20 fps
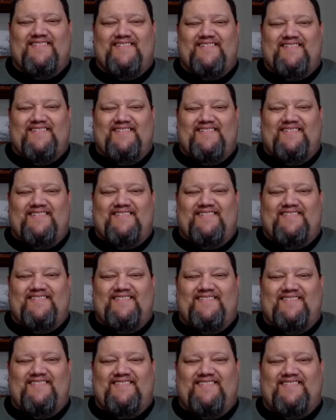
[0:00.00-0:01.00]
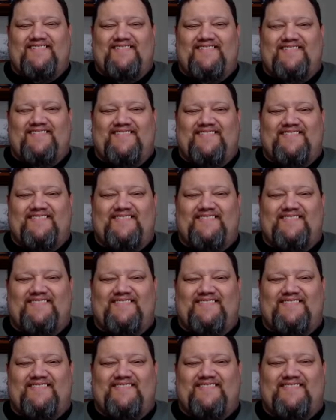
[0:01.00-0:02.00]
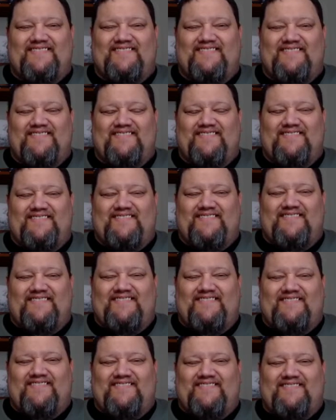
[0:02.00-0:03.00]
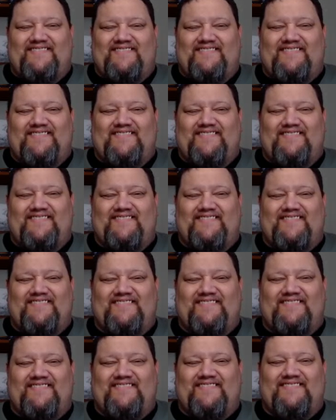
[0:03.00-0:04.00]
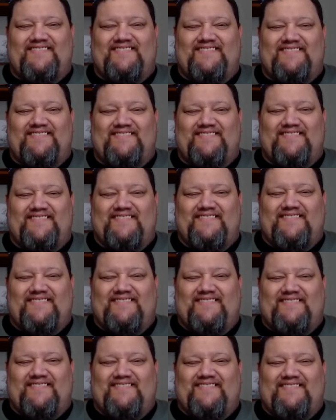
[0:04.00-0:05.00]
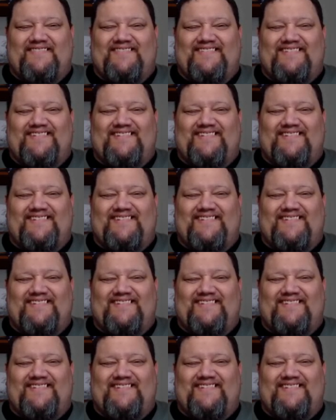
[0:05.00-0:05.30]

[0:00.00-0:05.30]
(not speaking)